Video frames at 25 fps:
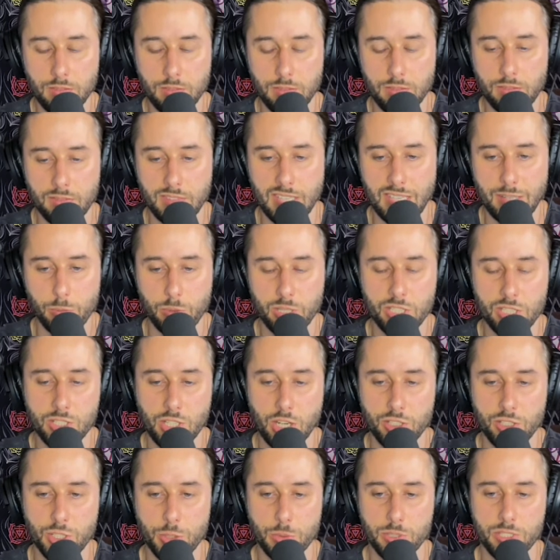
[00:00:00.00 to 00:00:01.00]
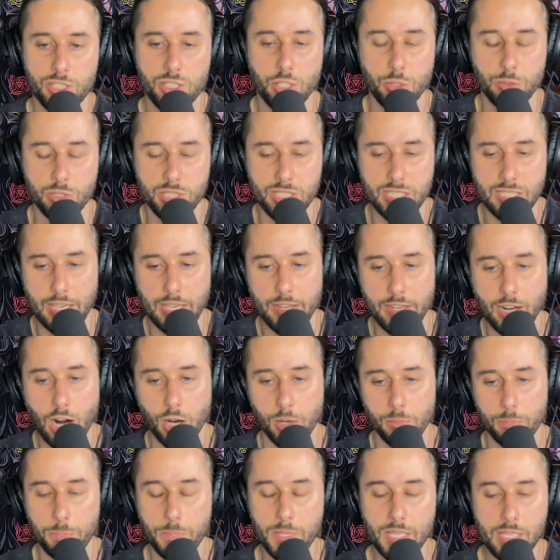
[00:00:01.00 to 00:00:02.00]
then we start to associate
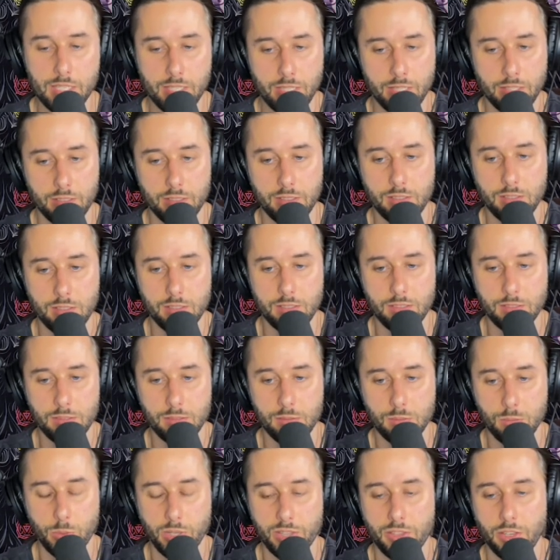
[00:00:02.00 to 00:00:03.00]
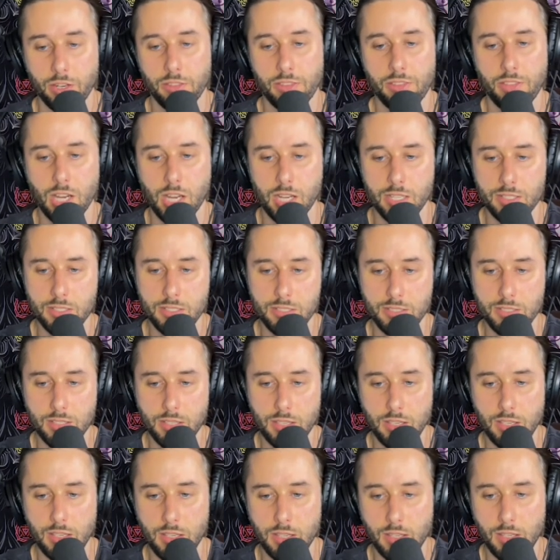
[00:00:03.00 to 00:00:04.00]
our being with our thoughts.
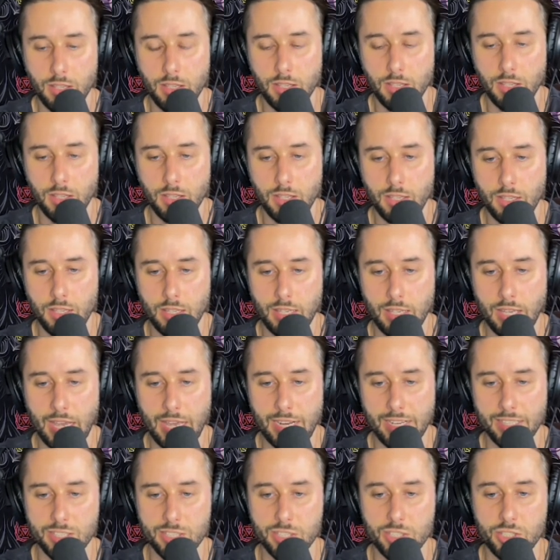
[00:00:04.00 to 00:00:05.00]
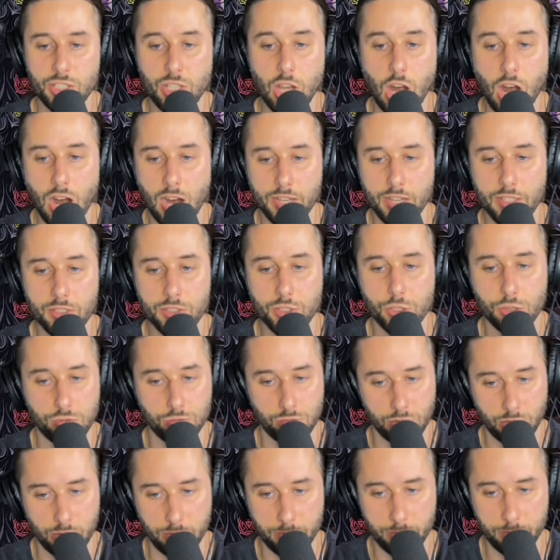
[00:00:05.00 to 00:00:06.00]
And it's not
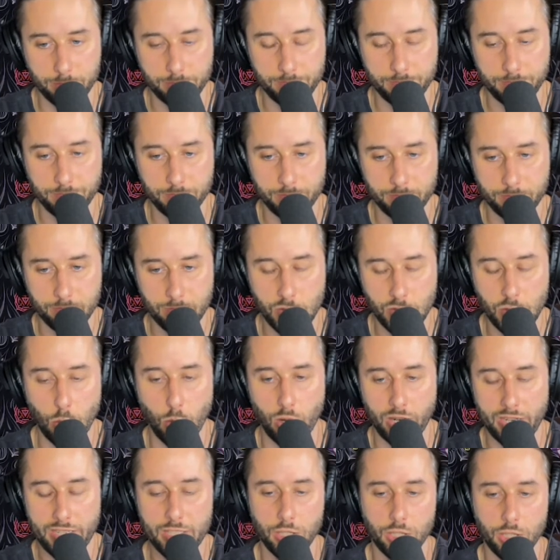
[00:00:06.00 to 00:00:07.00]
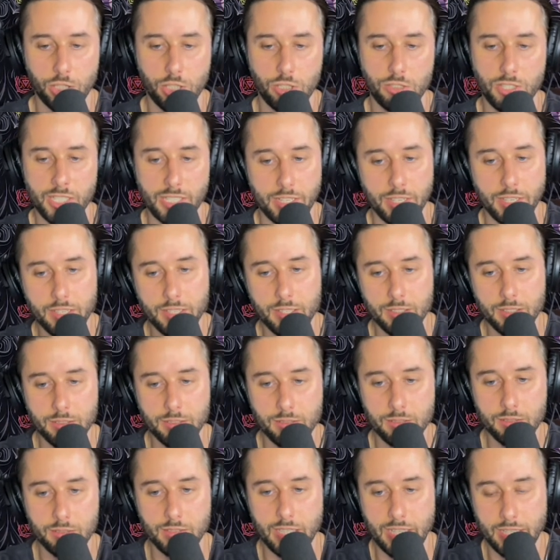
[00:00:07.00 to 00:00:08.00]
true. So our inner critic
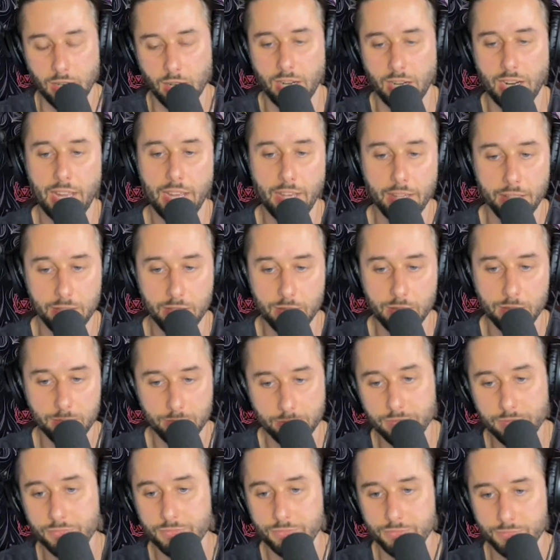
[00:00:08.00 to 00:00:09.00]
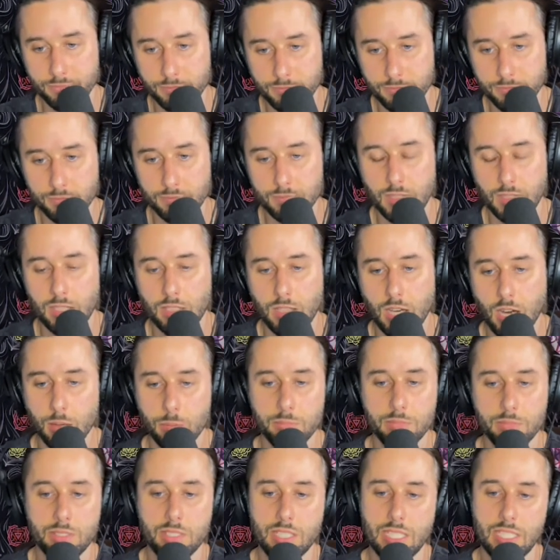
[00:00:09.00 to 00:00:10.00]
in our head
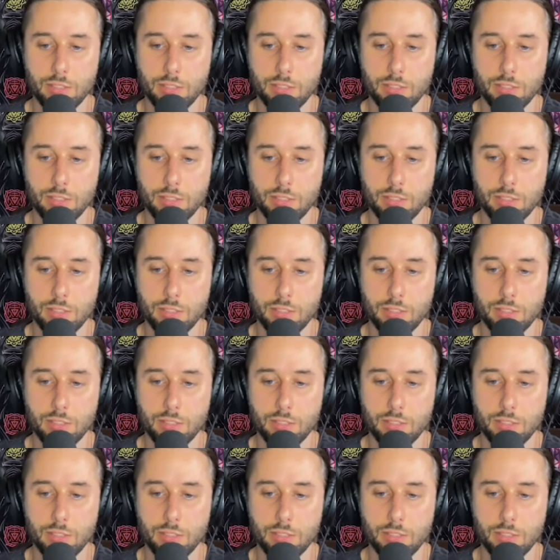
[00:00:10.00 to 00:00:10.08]
comes in the